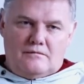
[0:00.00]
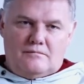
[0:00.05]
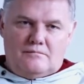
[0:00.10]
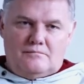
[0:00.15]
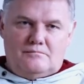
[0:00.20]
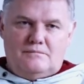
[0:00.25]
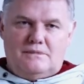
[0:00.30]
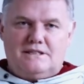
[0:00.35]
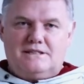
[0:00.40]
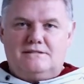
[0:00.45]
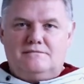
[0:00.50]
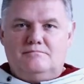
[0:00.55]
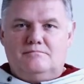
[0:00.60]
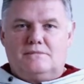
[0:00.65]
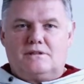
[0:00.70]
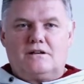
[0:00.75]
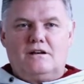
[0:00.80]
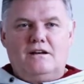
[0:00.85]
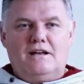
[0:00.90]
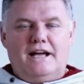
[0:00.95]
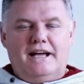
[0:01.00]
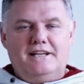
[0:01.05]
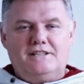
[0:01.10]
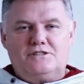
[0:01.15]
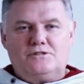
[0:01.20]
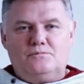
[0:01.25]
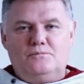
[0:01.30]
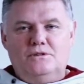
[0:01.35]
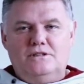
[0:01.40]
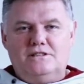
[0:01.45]

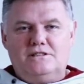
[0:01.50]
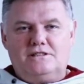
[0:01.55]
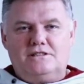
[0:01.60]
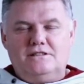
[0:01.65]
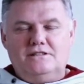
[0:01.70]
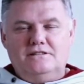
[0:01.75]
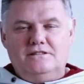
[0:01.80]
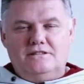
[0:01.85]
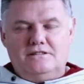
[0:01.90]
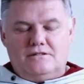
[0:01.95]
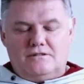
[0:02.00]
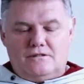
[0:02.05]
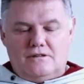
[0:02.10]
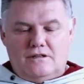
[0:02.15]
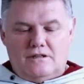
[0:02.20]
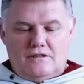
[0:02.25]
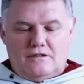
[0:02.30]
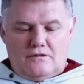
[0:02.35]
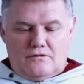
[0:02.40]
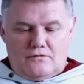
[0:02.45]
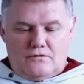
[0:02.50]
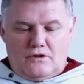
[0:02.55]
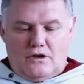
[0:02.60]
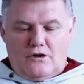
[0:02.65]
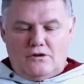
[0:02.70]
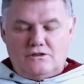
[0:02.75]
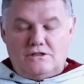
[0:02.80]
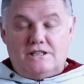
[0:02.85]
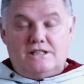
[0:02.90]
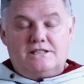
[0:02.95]
middle-aged person,
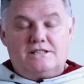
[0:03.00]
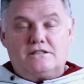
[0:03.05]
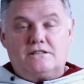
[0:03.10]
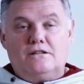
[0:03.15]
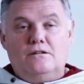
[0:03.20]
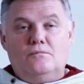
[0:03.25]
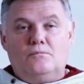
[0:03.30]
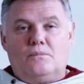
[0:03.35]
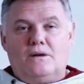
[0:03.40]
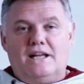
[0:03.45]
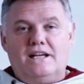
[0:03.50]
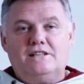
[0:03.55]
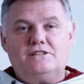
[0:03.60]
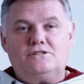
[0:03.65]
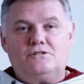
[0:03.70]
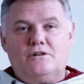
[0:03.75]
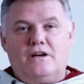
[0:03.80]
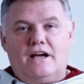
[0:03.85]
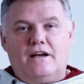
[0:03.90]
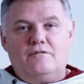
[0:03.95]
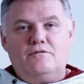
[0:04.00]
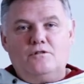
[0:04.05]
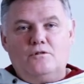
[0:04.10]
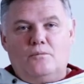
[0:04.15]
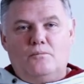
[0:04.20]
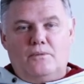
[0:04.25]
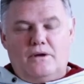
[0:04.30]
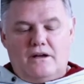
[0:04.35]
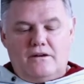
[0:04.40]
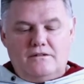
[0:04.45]
those that are still blessed to have your
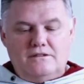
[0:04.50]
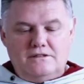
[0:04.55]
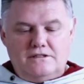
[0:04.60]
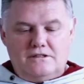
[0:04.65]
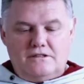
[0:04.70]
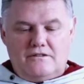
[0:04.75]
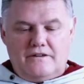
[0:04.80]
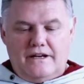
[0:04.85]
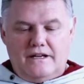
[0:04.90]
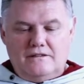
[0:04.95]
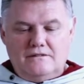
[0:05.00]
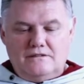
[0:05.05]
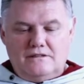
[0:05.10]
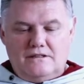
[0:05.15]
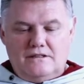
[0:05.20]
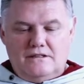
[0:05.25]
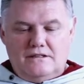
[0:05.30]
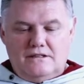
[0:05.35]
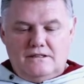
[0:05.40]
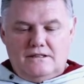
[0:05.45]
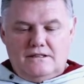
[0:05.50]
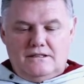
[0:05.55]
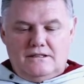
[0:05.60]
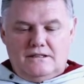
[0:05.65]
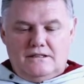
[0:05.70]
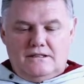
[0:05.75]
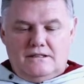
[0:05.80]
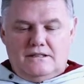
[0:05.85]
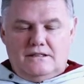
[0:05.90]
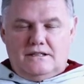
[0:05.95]
parents around,
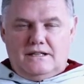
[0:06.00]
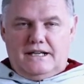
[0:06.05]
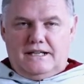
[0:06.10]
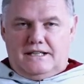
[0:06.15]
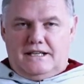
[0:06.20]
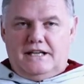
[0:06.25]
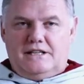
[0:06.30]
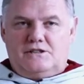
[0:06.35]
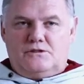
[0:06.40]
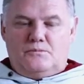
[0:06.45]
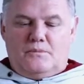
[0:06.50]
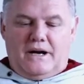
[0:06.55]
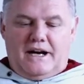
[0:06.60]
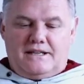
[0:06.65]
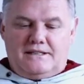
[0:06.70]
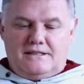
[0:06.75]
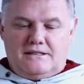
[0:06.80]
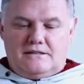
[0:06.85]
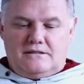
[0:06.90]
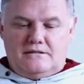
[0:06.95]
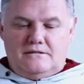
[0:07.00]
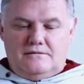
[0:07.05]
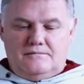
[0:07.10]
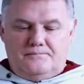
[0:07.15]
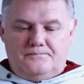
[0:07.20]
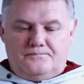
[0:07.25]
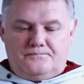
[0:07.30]
it gets practical.